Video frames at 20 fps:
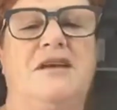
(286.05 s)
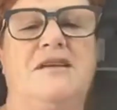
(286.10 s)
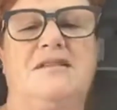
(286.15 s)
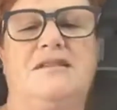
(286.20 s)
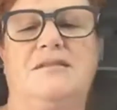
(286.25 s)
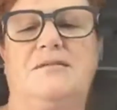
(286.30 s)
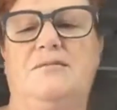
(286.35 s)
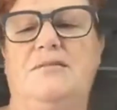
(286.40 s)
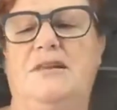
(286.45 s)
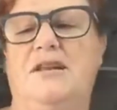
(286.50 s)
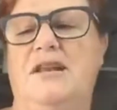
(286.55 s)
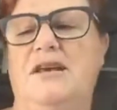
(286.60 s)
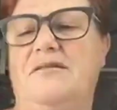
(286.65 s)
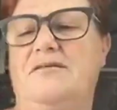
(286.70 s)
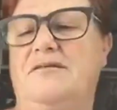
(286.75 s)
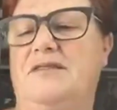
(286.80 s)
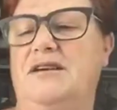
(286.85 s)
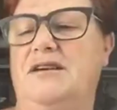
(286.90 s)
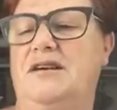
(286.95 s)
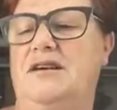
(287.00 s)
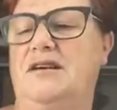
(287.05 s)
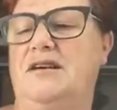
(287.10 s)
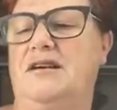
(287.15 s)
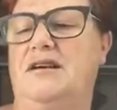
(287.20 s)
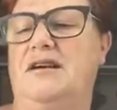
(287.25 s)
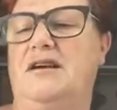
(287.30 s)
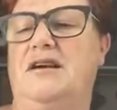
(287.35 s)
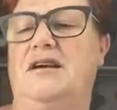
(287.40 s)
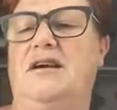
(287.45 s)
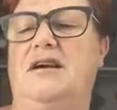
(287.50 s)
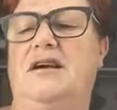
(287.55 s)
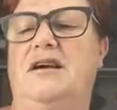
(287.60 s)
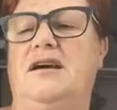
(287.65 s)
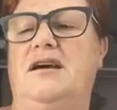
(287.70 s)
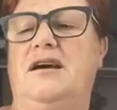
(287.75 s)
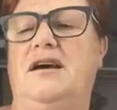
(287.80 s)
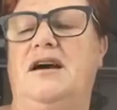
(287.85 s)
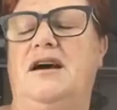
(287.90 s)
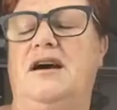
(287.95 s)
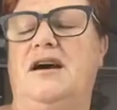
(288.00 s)
It has some lovely
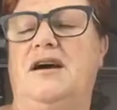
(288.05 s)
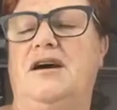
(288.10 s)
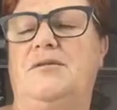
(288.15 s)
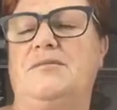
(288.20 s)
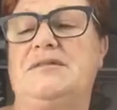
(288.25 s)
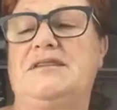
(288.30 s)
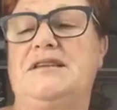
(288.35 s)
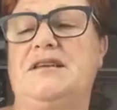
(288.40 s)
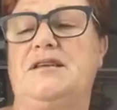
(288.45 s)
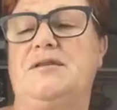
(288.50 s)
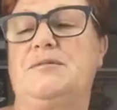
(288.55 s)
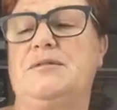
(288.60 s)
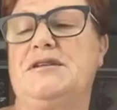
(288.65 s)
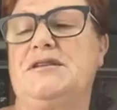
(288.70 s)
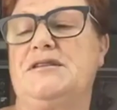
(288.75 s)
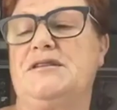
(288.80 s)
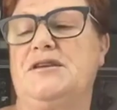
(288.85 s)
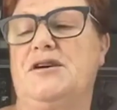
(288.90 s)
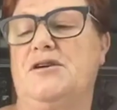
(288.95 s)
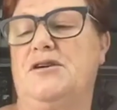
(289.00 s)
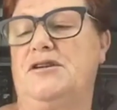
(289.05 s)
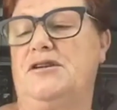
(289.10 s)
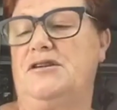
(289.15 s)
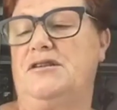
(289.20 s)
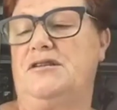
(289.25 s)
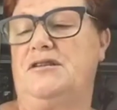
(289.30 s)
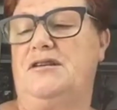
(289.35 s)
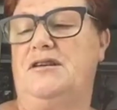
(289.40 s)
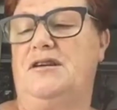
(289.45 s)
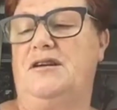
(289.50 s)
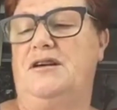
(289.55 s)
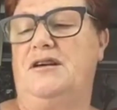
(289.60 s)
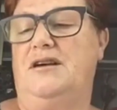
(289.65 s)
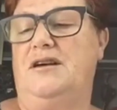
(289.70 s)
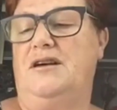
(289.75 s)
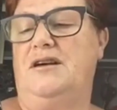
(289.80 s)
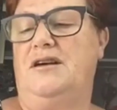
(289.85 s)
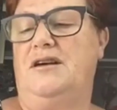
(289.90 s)
sentiments on it.